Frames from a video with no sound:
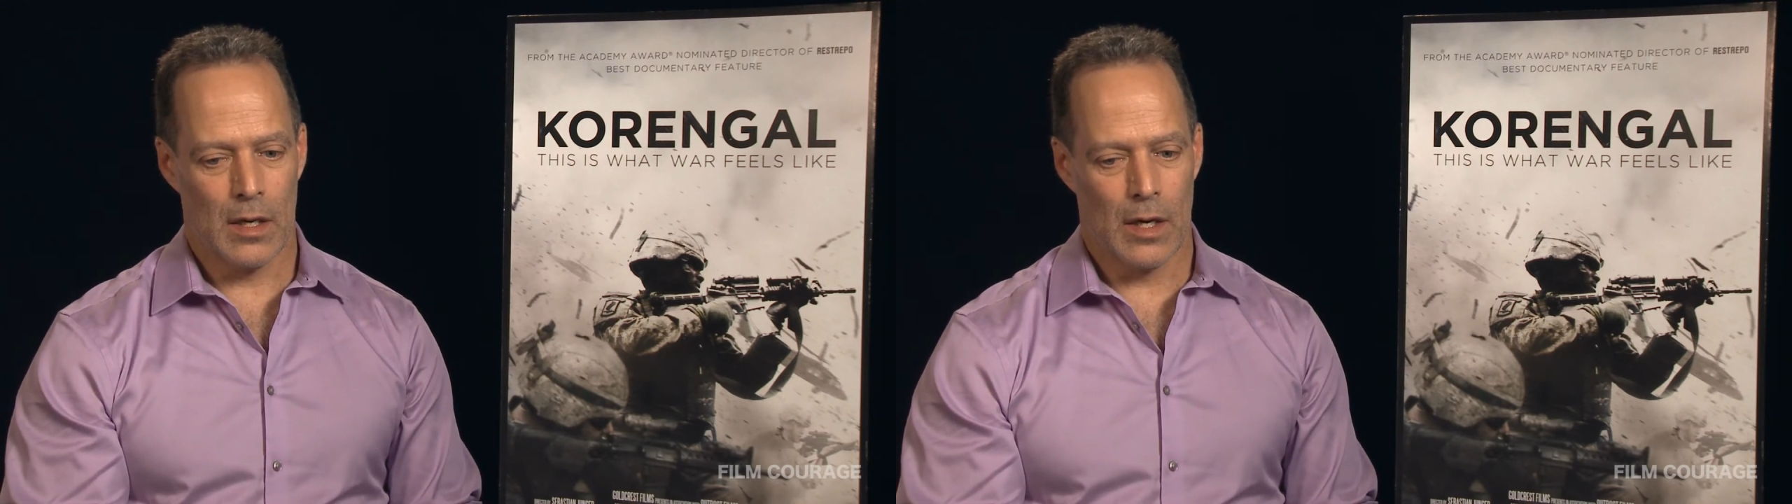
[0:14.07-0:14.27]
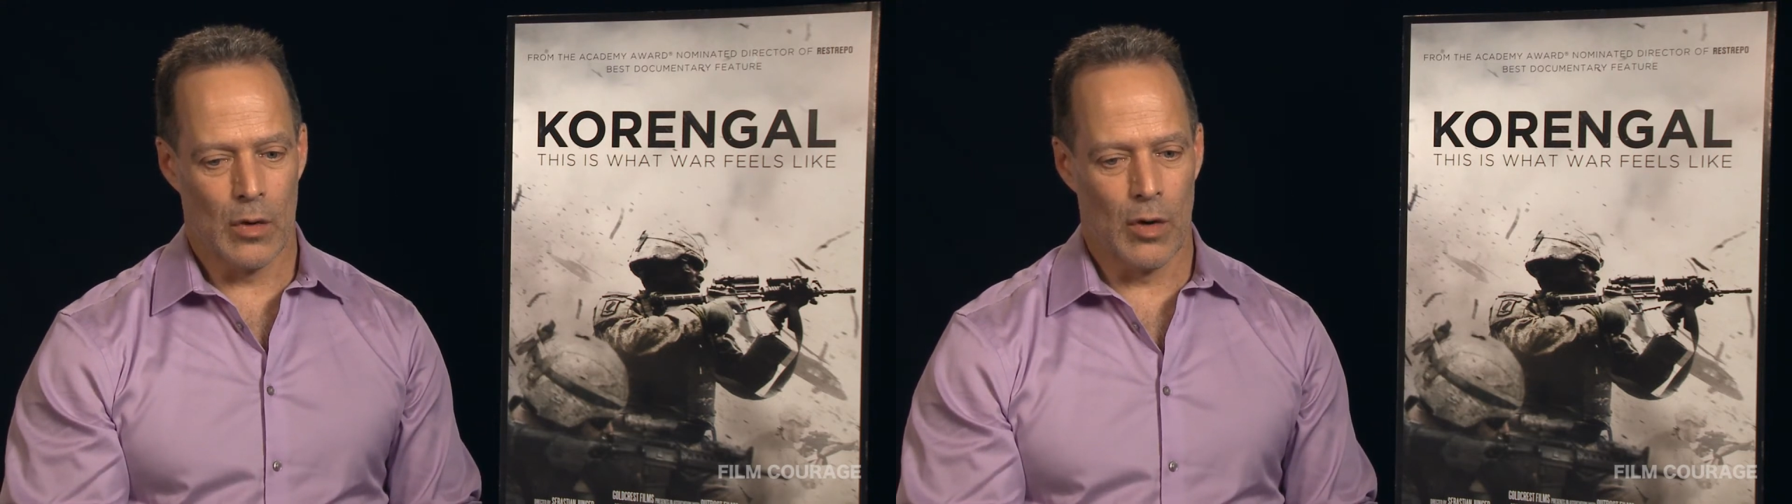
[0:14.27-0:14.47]

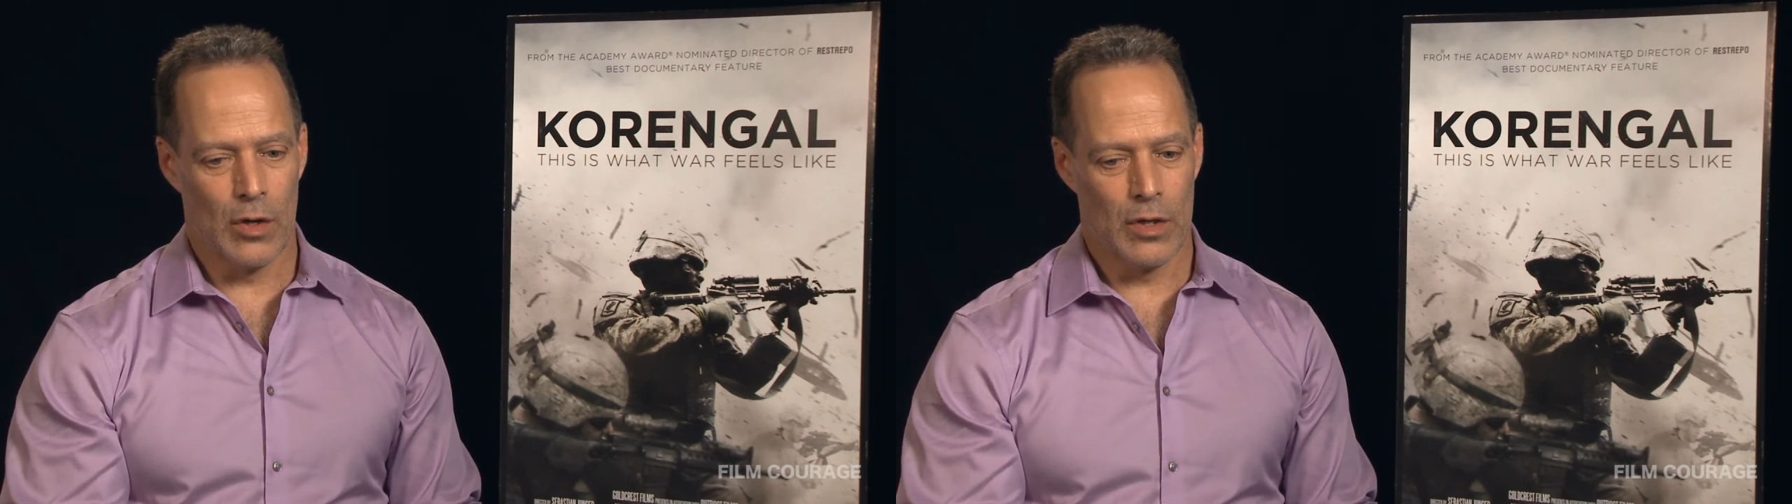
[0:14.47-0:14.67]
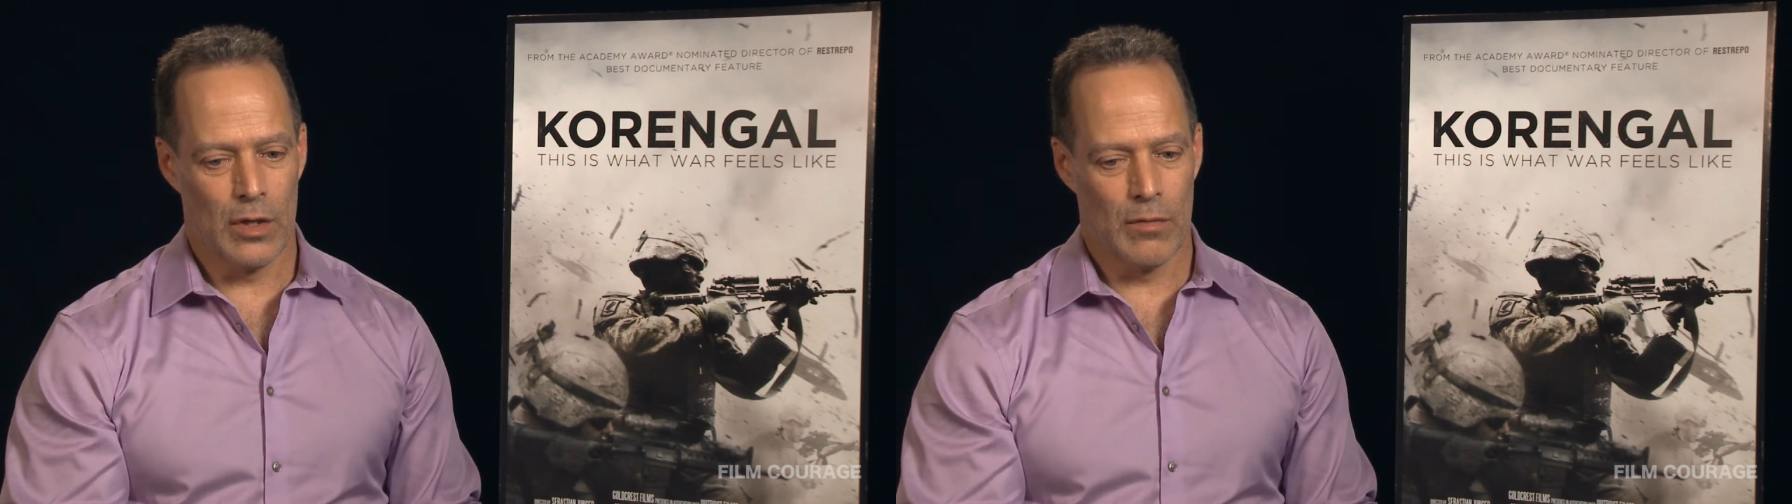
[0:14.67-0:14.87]
in order
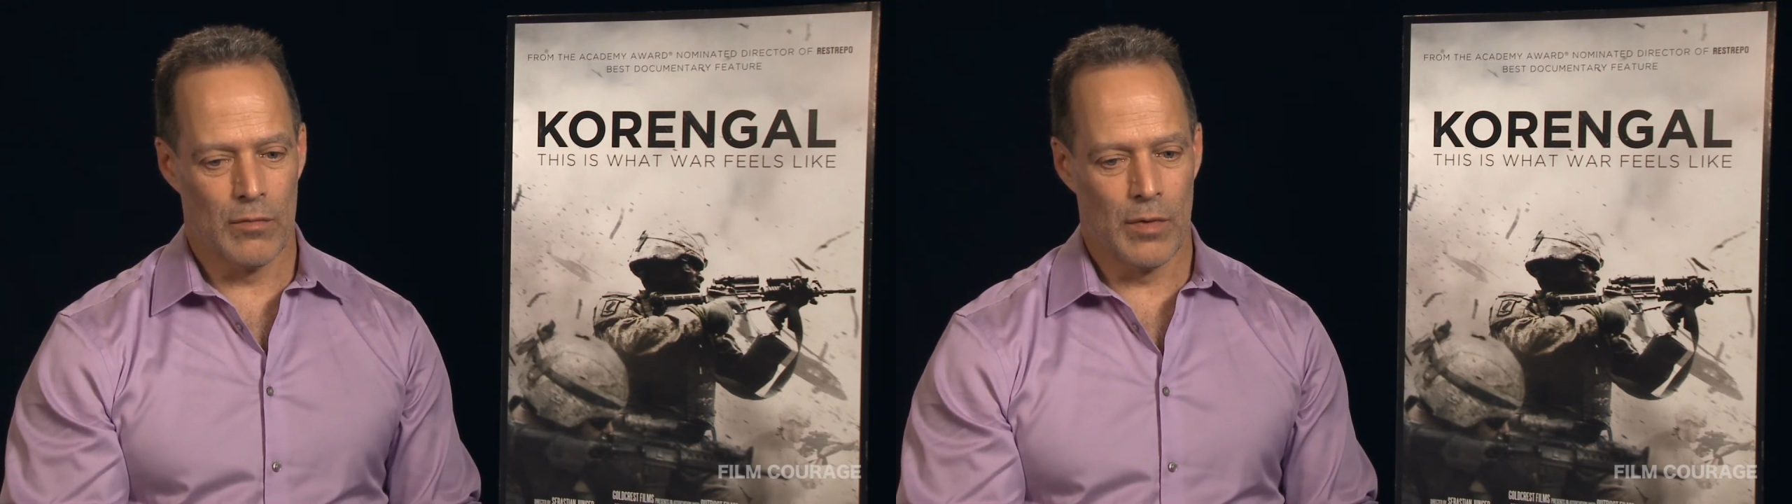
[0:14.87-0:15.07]
to